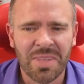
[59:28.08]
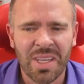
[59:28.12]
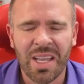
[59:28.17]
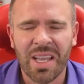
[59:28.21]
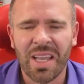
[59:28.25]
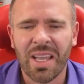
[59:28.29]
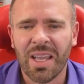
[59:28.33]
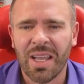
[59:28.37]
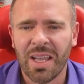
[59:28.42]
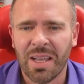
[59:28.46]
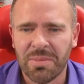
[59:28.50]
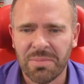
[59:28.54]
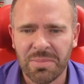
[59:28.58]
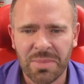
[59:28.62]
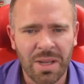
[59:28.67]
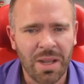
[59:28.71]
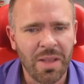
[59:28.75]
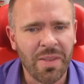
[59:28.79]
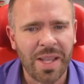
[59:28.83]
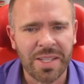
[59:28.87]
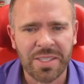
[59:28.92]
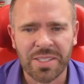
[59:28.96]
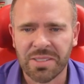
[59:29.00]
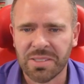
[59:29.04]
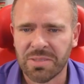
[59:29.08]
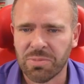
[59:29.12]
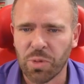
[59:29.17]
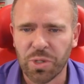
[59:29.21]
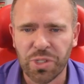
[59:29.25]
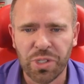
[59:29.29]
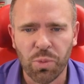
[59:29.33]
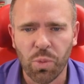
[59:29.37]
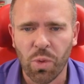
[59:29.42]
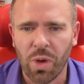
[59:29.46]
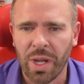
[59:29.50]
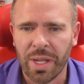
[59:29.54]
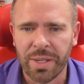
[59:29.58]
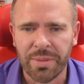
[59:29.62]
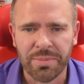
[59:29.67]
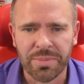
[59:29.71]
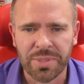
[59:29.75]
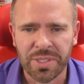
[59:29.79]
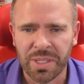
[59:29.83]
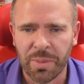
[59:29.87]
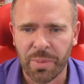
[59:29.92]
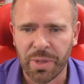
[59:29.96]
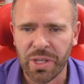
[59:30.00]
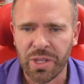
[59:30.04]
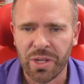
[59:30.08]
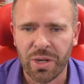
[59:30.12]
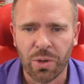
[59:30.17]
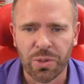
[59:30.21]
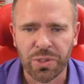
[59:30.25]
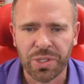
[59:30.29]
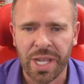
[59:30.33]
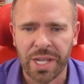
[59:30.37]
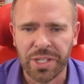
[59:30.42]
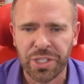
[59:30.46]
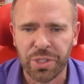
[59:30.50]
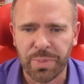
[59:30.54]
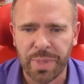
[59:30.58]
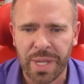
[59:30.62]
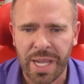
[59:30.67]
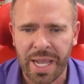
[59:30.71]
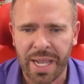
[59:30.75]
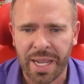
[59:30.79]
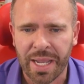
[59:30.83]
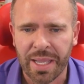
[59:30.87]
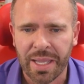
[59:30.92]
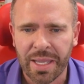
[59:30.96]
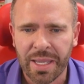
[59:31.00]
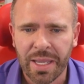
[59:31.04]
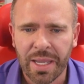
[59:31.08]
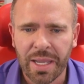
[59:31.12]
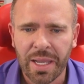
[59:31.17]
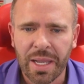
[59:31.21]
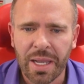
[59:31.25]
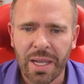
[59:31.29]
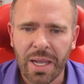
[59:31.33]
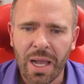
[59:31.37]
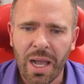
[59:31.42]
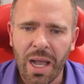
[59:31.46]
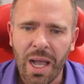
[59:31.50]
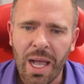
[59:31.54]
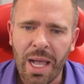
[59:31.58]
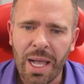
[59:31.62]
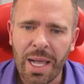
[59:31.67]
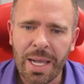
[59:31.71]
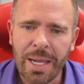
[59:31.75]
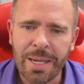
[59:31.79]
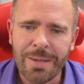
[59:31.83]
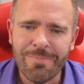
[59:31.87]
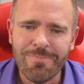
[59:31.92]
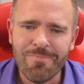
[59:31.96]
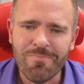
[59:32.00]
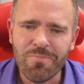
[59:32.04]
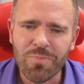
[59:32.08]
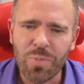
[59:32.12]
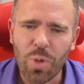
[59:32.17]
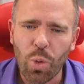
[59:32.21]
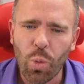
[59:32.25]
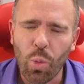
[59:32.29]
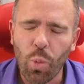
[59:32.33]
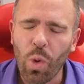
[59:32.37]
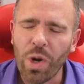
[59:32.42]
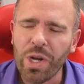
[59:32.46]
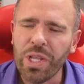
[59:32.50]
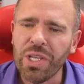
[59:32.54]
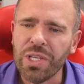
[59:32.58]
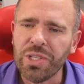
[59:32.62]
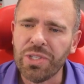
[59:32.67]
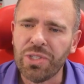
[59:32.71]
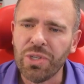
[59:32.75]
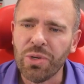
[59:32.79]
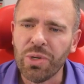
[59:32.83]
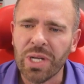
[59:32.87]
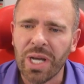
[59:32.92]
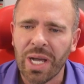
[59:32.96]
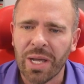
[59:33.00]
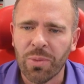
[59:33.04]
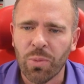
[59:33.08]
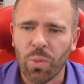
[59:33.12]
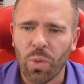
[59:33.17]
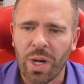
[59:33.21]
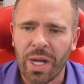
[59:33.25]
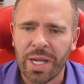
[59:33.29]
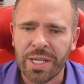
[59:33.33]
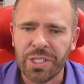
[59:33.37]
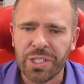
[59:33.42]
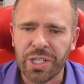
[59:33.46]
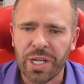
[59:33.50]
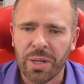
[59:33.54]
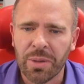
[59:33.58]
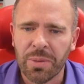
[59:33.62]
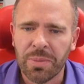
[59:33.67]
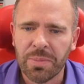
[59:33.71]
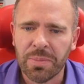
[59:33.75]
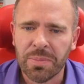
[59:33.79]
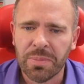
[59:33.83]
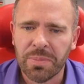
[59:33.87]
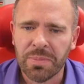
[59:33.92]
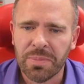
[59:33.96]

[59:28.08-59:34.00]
Yeah. No, that's what you want. Somebody you know has got your back. What do you do to unwind, Joe?